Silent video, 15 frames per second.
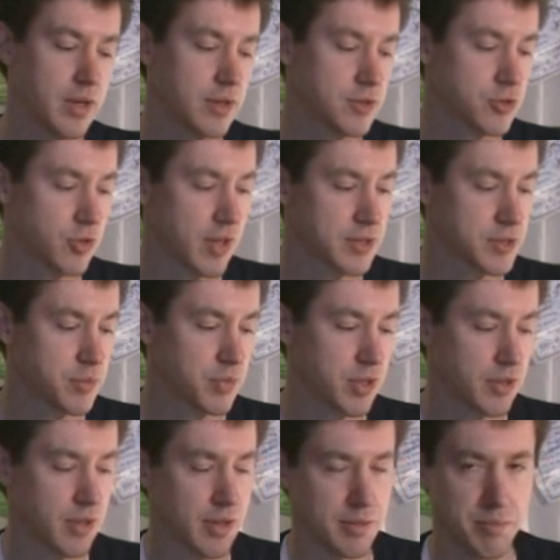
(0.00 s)
So that's
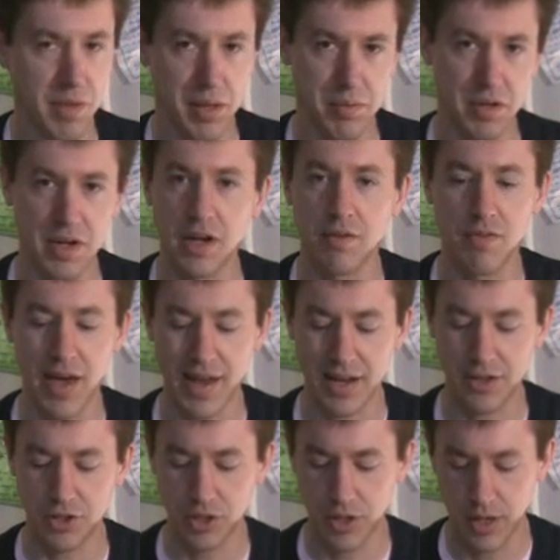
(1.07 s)
something that may be an
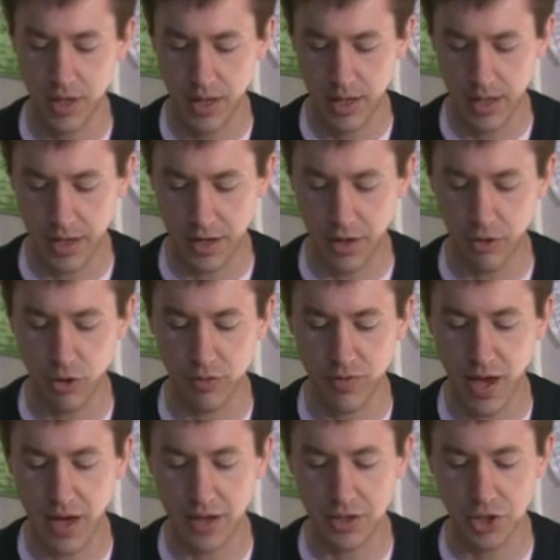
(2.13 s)
advantage. Another
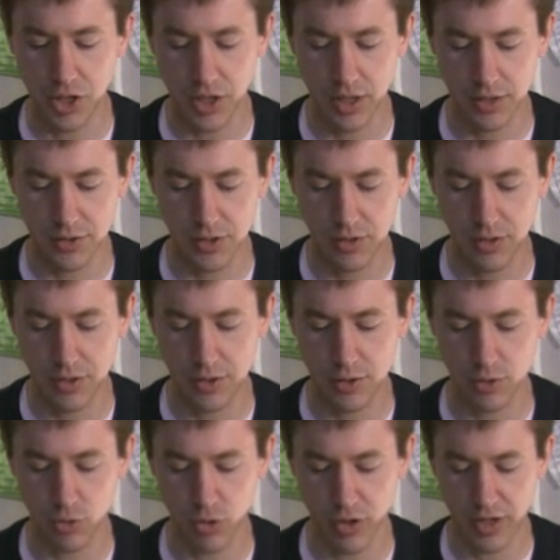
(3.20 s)
advantage is that this is
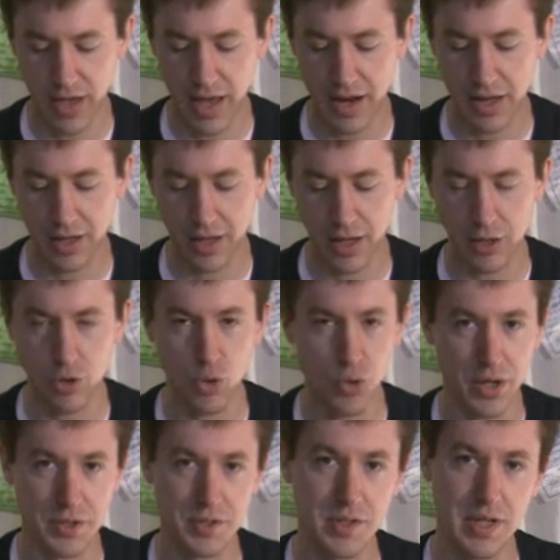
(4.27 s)
an organic, a
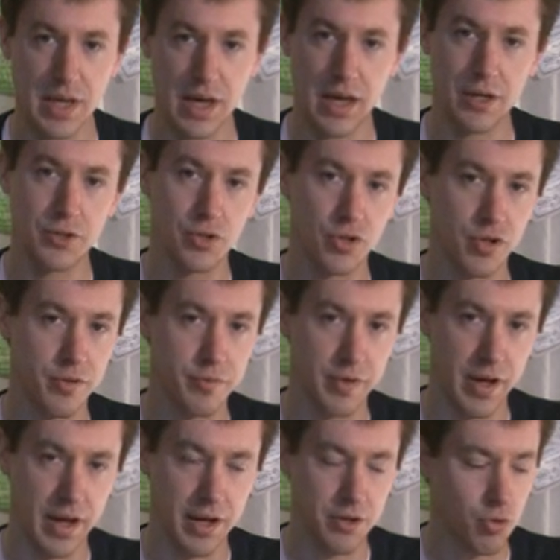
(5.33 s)
USDA
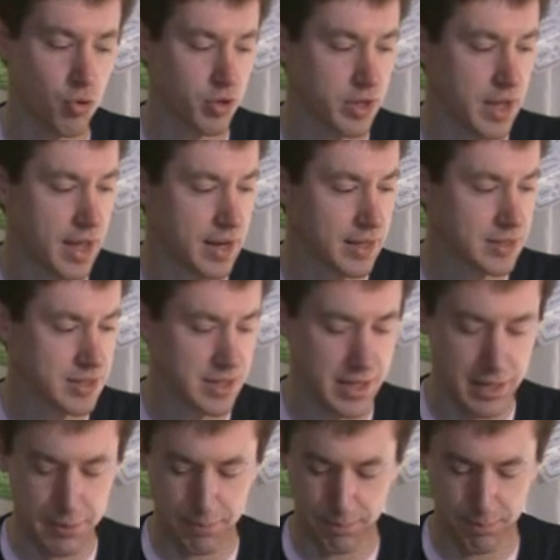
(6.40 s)
certified organic
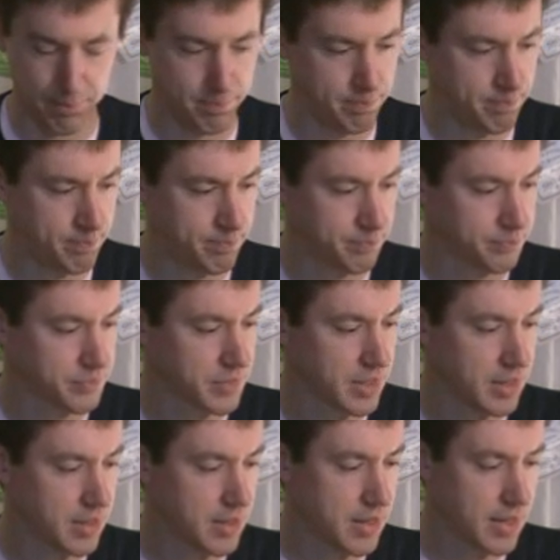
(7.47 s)
tea. And
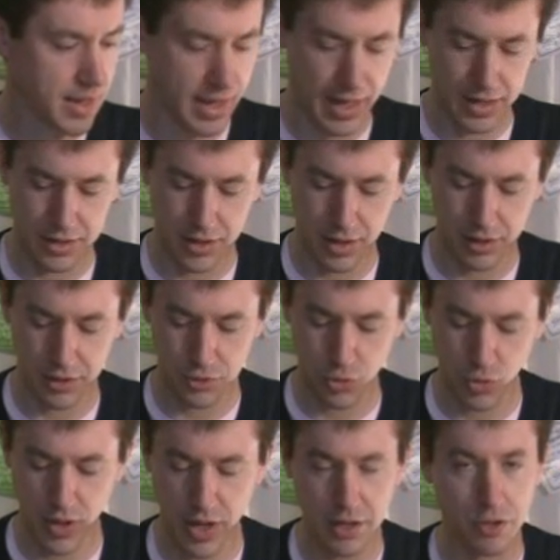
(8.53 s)
let's
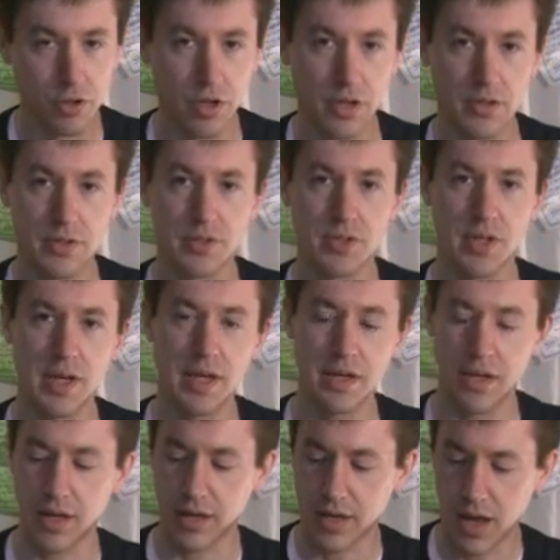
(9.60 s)
go ahead and look at this tea and
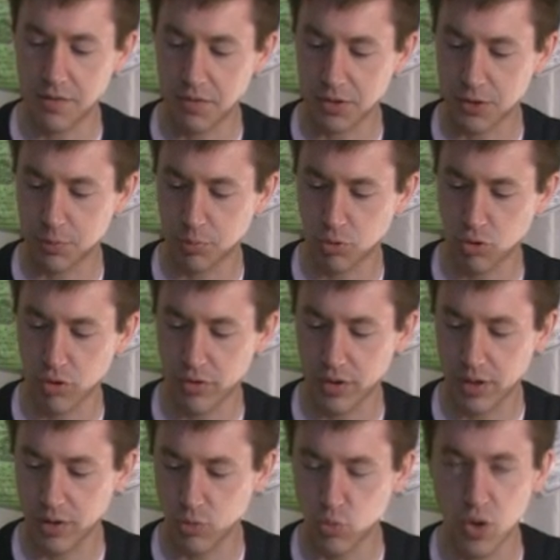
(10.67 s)
kind of explore
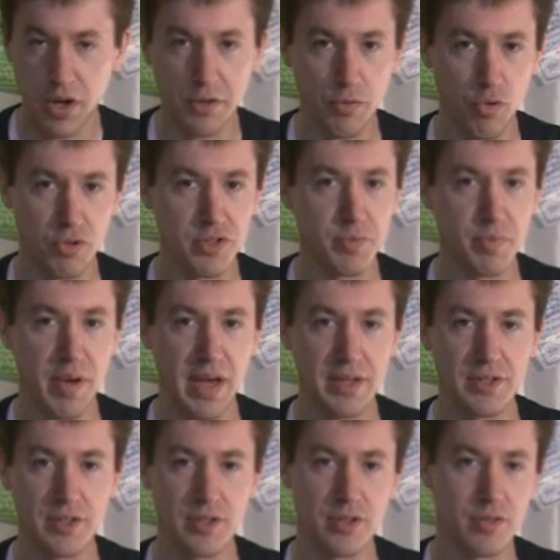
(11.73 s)
run it through its
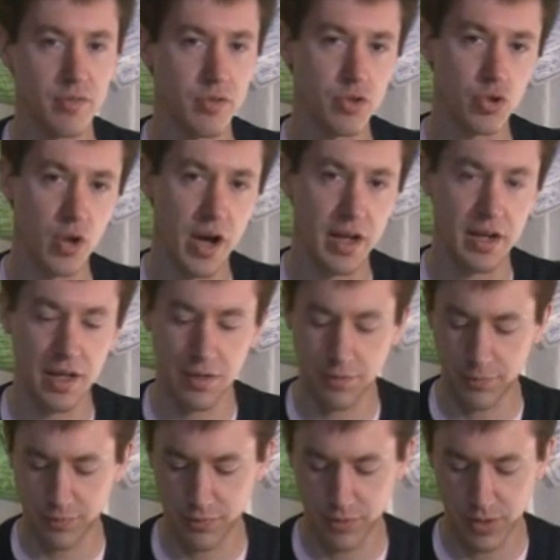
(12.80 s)
paces of the dry leaf,
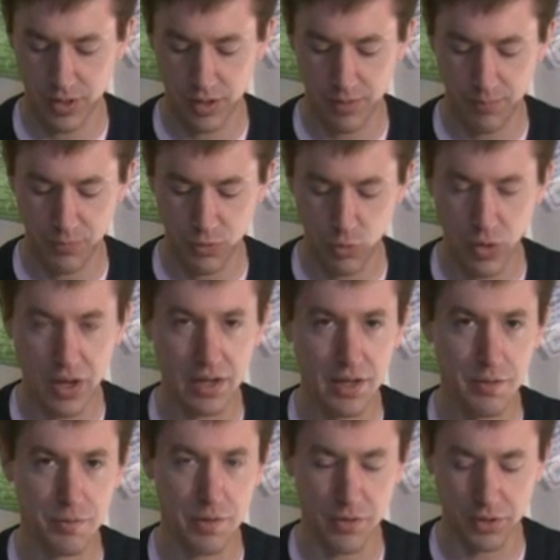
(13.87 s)
the wet
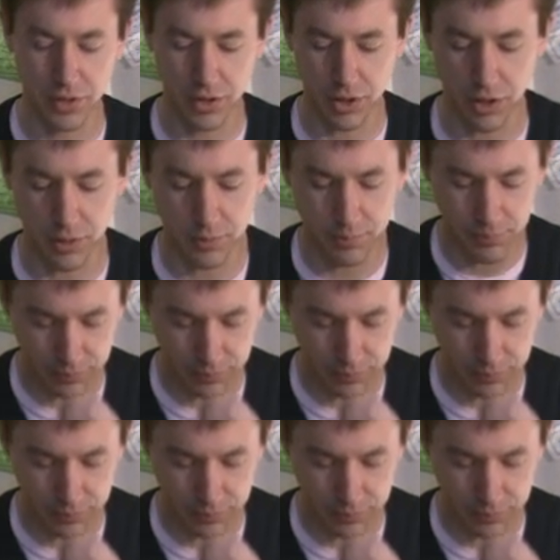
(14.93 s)
leaf, and the liquor.